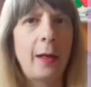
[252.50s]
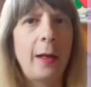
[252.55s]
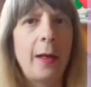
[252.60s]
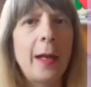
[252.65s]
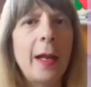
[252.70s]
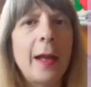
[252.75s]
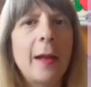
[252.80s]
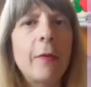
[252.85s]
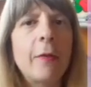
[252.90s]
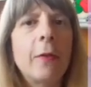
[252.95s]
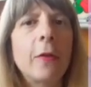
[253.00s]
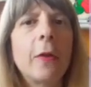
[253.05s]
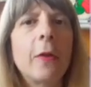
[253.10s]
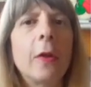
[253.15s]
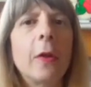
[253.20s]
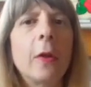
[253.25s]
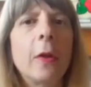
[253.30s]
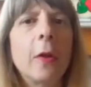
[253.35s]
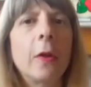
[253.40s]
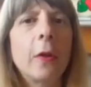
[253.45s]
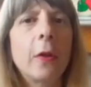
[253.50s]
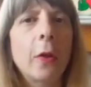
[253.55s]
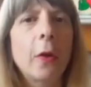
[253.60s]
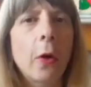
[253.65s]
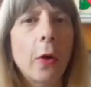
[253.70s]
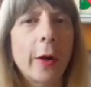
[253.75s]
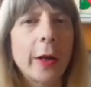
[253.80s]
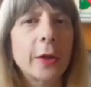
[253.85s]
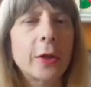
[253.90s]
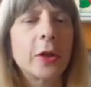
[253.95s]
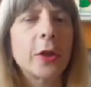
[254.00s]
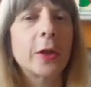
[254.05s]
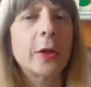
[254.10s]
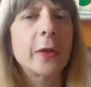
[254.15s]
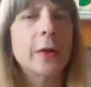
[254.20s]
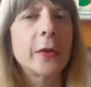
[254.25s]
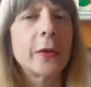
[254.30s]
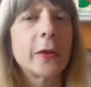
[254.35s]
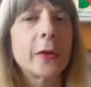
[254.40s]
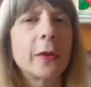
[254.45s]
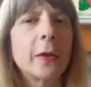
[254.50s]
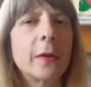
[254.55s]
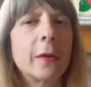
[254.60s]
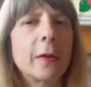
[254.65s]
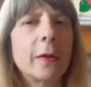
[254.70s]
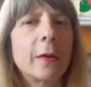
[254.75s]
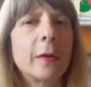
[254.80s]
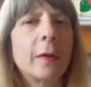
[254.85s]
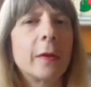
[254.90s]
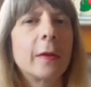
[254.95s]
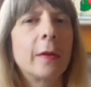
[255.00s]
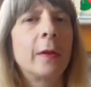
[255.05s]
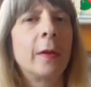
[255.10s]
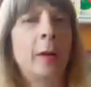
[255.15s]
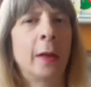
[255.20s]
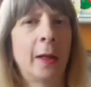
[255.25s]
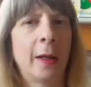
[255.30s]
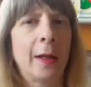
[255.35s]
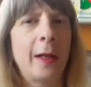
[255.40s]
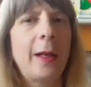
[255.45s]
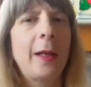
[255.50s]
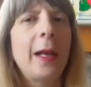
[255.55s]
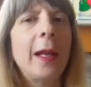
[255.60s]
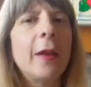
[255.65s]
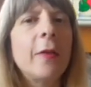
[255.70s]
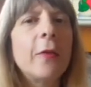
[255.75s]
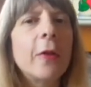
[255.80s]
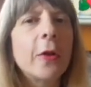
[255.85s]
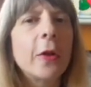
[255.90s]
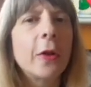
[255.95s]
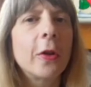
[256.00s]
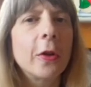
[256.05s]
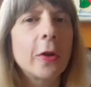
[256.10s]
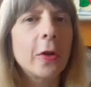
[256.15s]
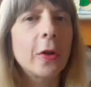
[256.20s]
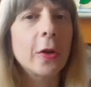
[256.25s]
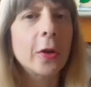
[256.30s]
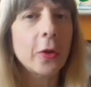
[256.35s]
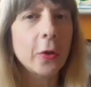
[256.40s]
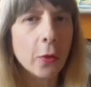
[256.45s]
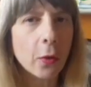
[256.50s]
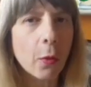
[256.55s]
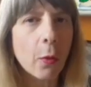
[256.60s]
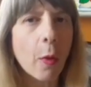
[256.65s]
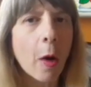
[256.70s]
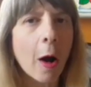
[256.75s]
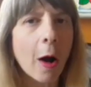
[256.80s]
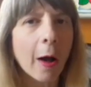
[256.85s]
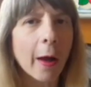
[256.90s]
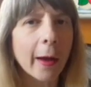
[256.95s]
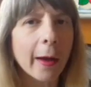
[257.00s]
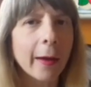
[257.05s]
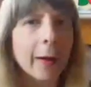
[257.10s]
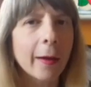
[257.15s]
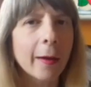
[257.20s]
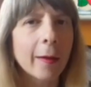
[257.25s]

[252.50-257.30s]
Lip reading: Live the questions. Live your why.